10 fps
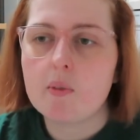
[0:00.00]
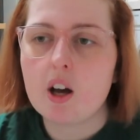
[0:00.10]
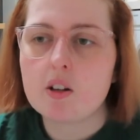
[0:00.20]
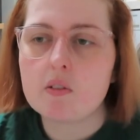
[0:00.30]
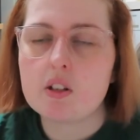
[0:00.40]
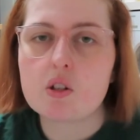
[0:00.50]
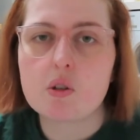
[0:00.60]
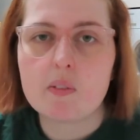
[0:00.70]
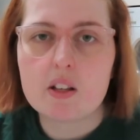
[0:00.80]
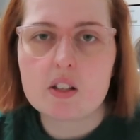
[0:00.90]
I don't need to do
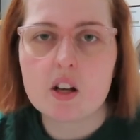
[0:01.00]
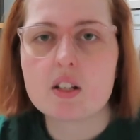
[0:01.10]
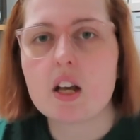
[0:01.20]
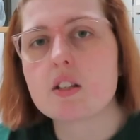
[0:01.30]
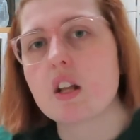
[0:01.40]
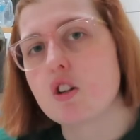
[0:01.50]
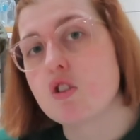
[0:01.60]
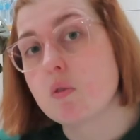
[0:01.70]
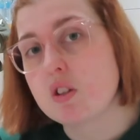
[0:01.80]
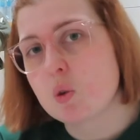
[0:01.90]
a PCR test and I
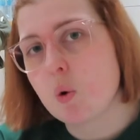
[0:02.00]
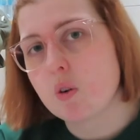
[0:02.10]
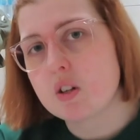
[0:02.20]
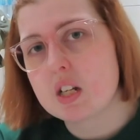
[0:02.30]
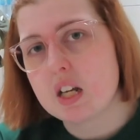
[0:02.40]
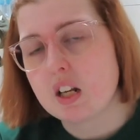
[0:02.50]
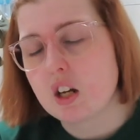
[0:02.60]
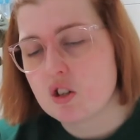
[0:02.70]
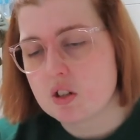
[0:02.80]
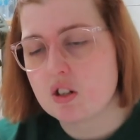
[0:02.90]
don't need to quarantine.
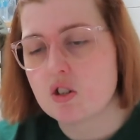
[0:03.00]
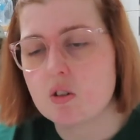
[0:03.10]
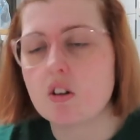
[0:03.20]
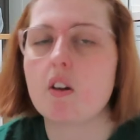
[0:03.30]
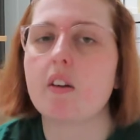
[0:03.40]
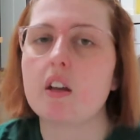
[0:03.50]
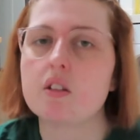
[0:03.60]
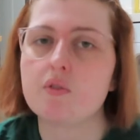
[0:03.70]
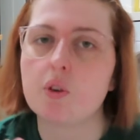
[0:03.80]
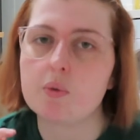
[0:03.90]
I just need to do the
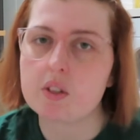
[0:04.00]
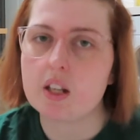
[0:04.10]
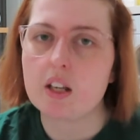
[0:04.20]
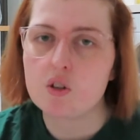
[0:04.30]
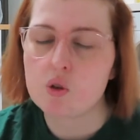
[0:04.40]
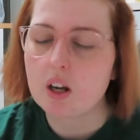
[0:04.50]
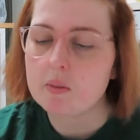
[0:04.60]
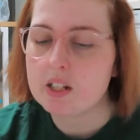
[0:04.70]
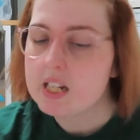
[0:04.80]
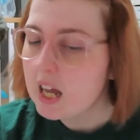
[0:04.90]
locator form so they can track
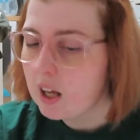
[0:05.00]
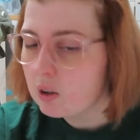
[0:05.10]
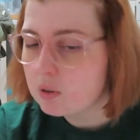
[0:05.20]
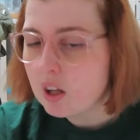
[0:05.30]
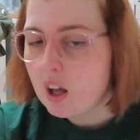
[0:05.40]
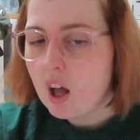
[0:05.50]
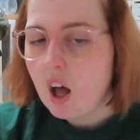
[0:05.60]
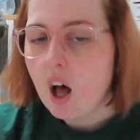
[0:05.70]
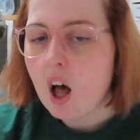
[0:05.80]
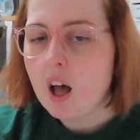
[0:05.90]
me down.
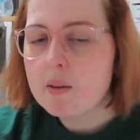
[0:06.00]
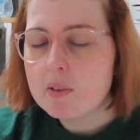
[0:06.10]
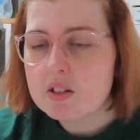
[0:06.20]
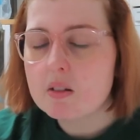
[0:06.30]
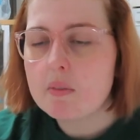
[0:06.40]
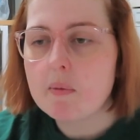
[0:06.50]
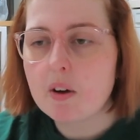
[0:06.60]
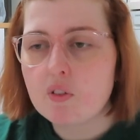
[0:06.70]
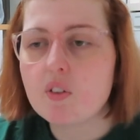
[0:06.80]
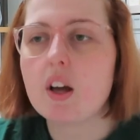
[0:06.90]
I must admit,
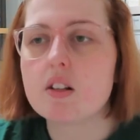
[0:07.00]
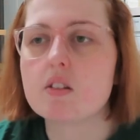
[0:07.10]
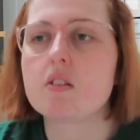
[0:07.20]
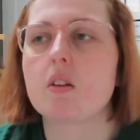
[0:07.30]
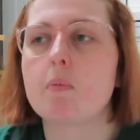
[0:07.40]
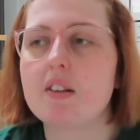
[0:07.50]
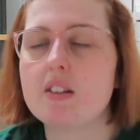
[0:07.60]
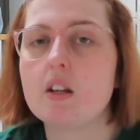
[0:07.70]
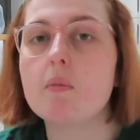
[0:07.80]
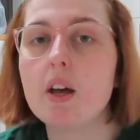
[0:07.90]
my flight does look
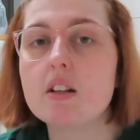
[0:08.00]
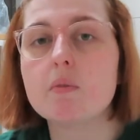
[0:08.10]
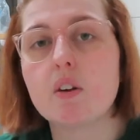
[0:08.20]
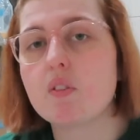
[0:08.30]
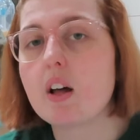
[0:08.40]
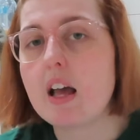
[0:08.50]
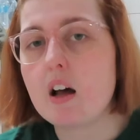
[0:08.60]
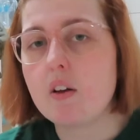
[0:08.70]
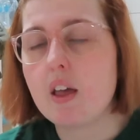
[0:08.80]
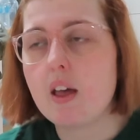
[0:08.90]
busy compared to my flight
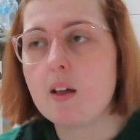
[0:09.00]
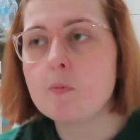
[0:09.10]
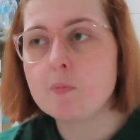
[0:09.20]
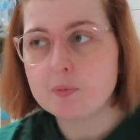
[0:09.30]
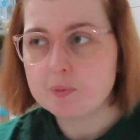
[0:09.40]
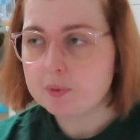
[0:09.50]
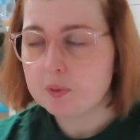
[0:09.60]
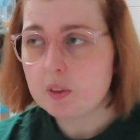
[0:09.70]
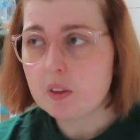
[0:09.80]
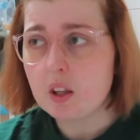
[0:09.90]
out here,
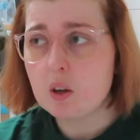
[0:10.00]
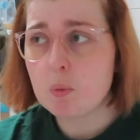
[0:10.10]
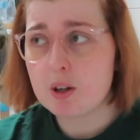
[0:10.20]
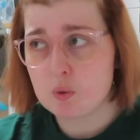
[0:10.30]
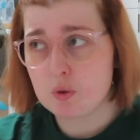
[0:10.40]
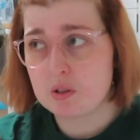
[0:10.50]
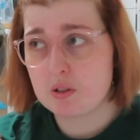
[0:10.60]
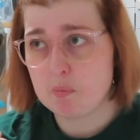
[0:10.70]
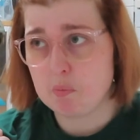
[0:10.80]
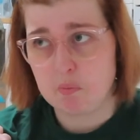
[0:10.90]
which
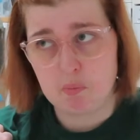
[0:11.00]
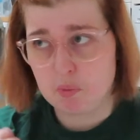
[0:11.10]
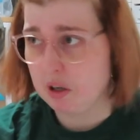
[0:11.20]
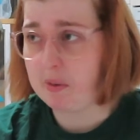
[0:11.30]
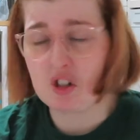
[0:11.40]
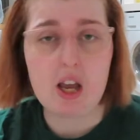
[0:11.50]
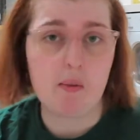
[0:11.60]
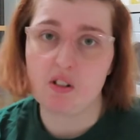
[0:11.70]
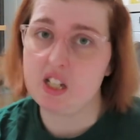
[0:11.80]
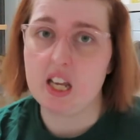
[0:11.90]
was pretty much
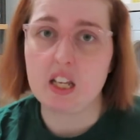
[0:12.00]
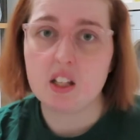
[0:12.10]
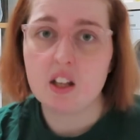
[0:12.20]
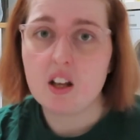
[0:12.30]
empty.